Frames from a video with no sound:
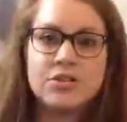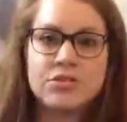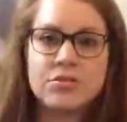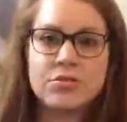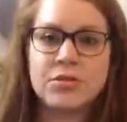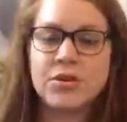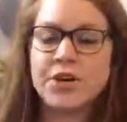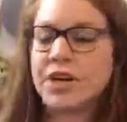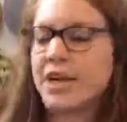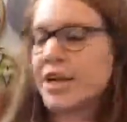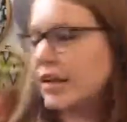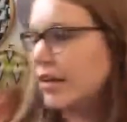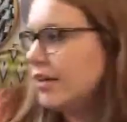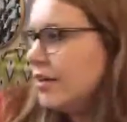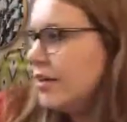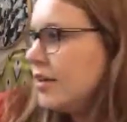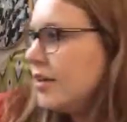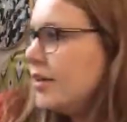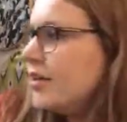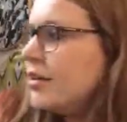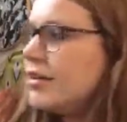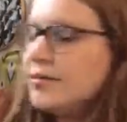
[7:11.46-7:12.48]
story
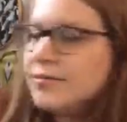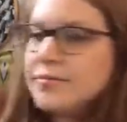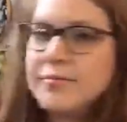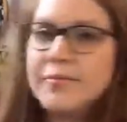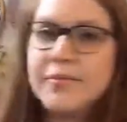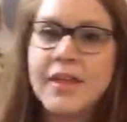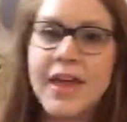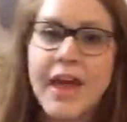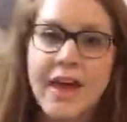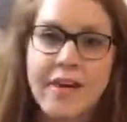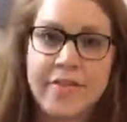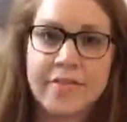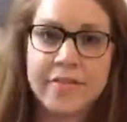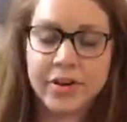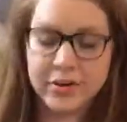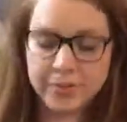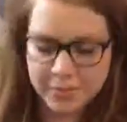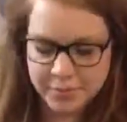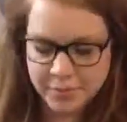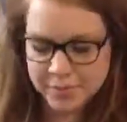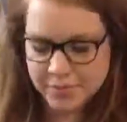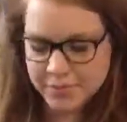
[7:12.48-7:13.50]
ever.
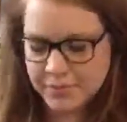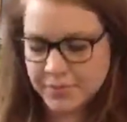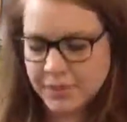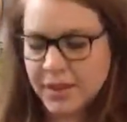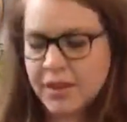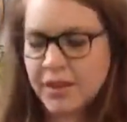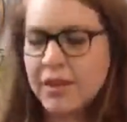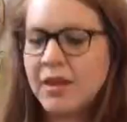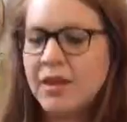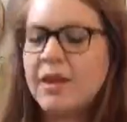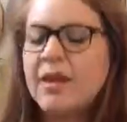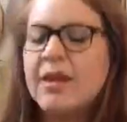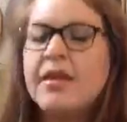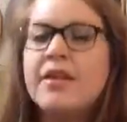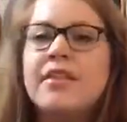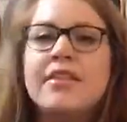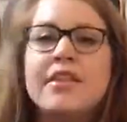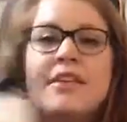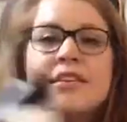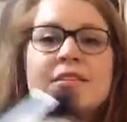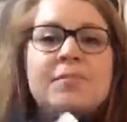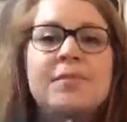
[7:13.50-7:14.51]

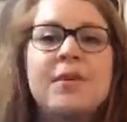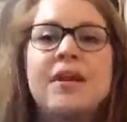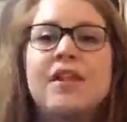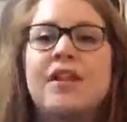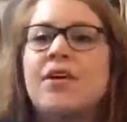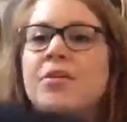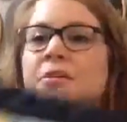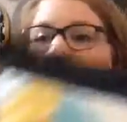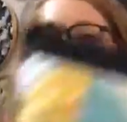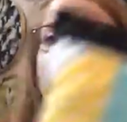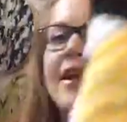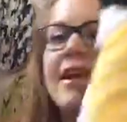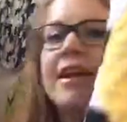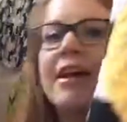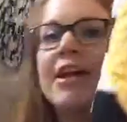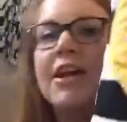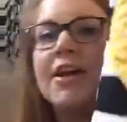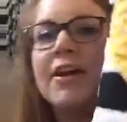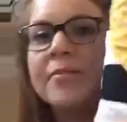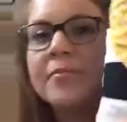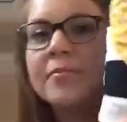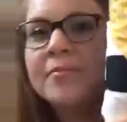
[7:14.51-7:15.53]
This pillow right
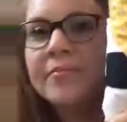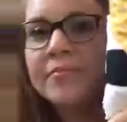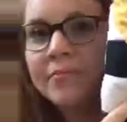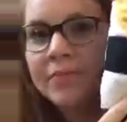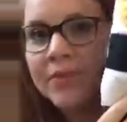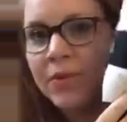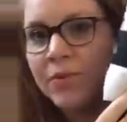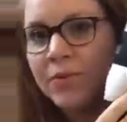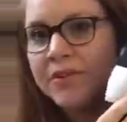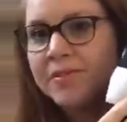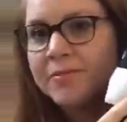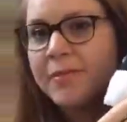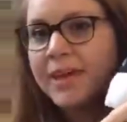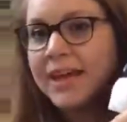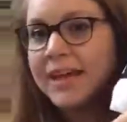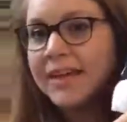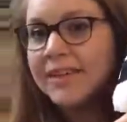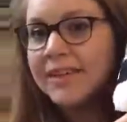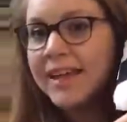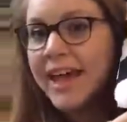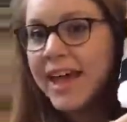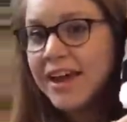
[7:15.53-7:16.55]
here was
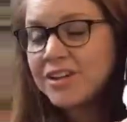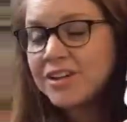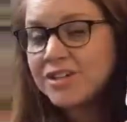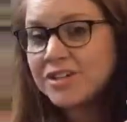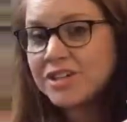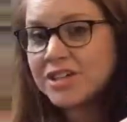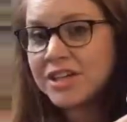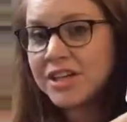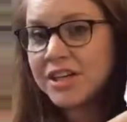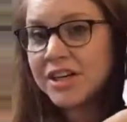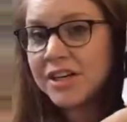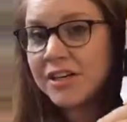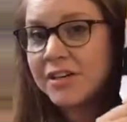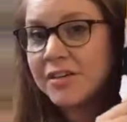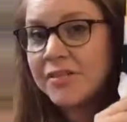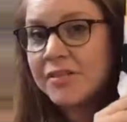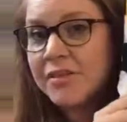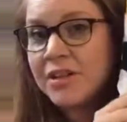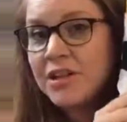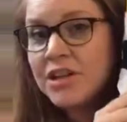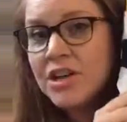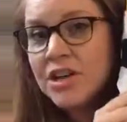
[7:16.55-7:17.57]
made last year
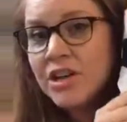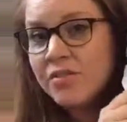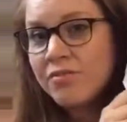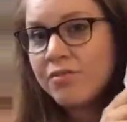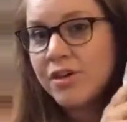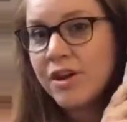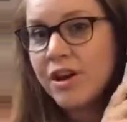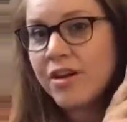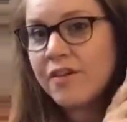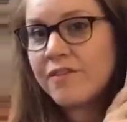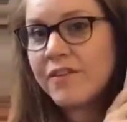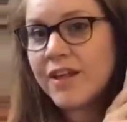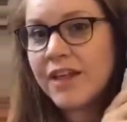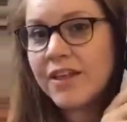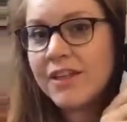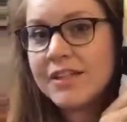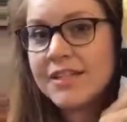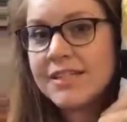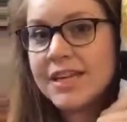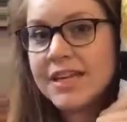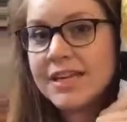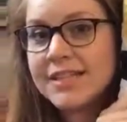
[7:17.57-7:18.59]
for our
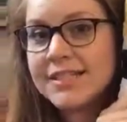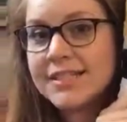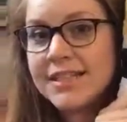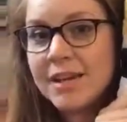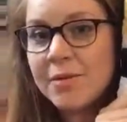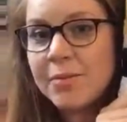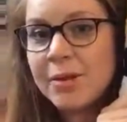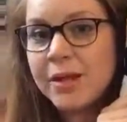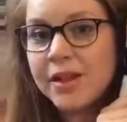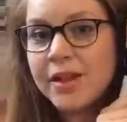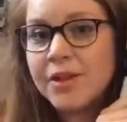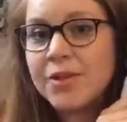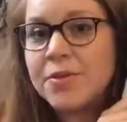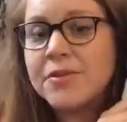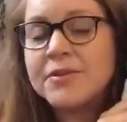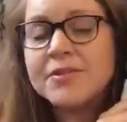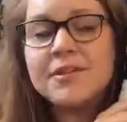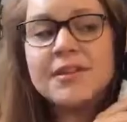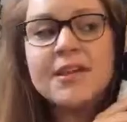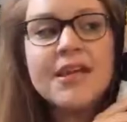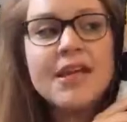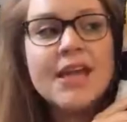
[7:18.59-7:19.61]
Valentine's Day
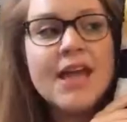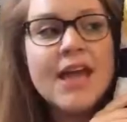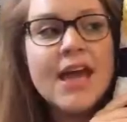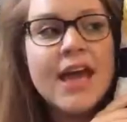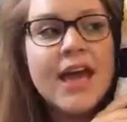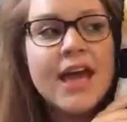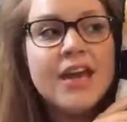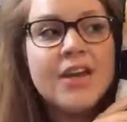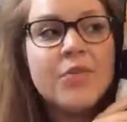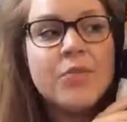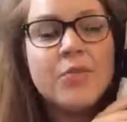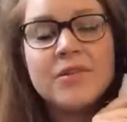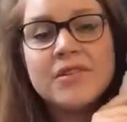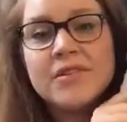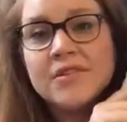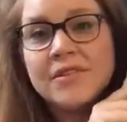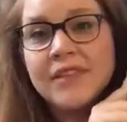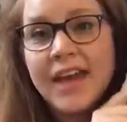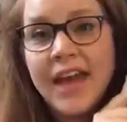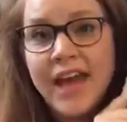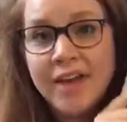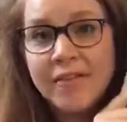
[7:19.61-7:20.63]
pillows, and it
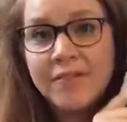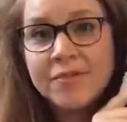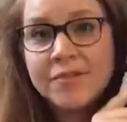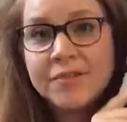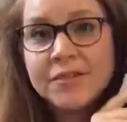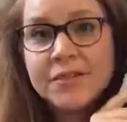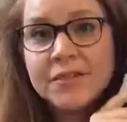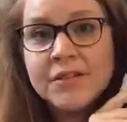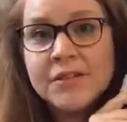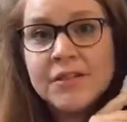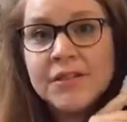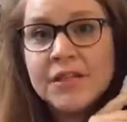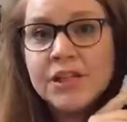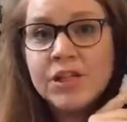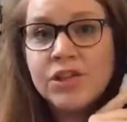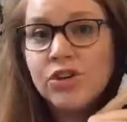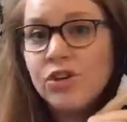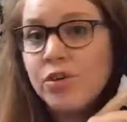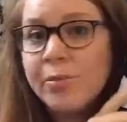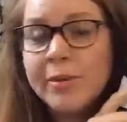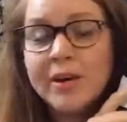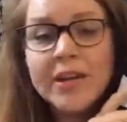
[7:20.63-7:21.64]
was left.
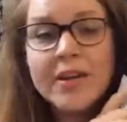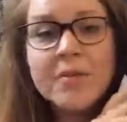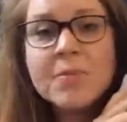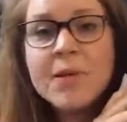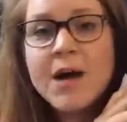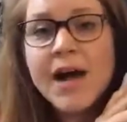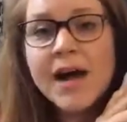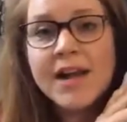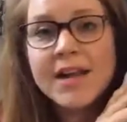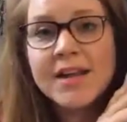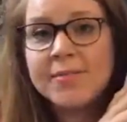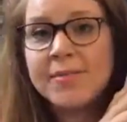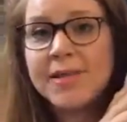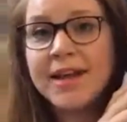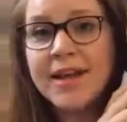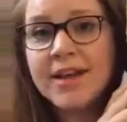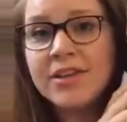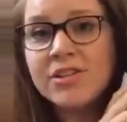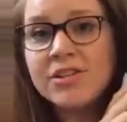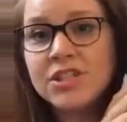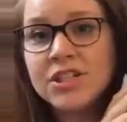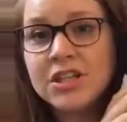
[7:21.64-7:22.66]
Nobody bought him
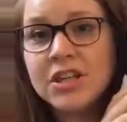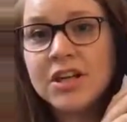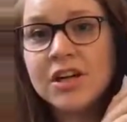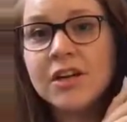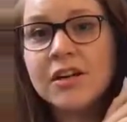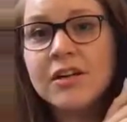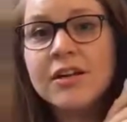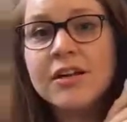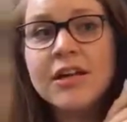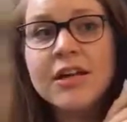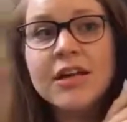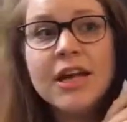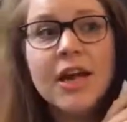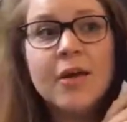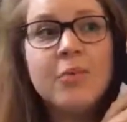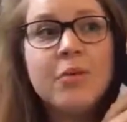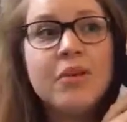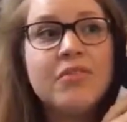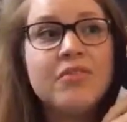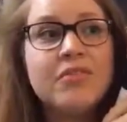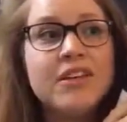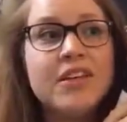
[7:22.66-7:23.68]
last year,
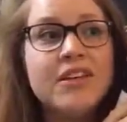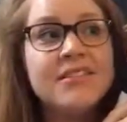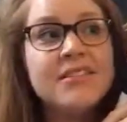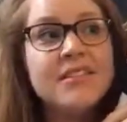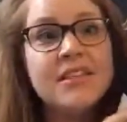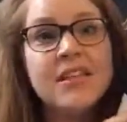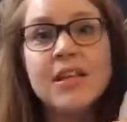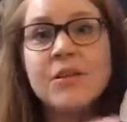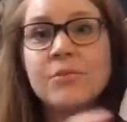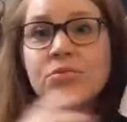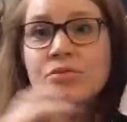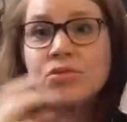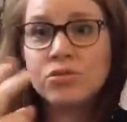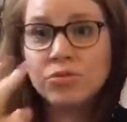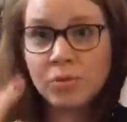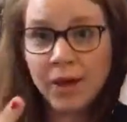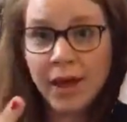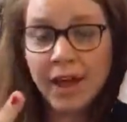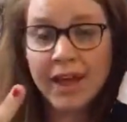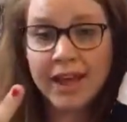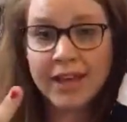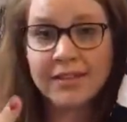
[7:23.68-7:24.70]
and we've listed him
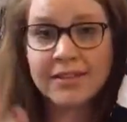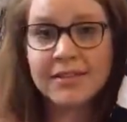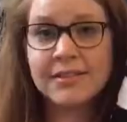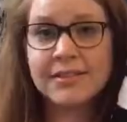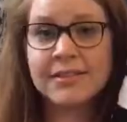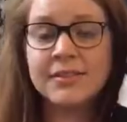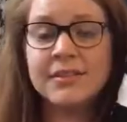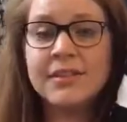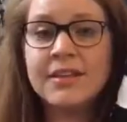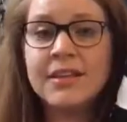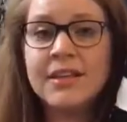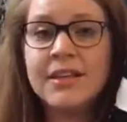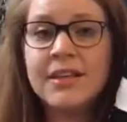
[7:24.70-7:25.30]
twice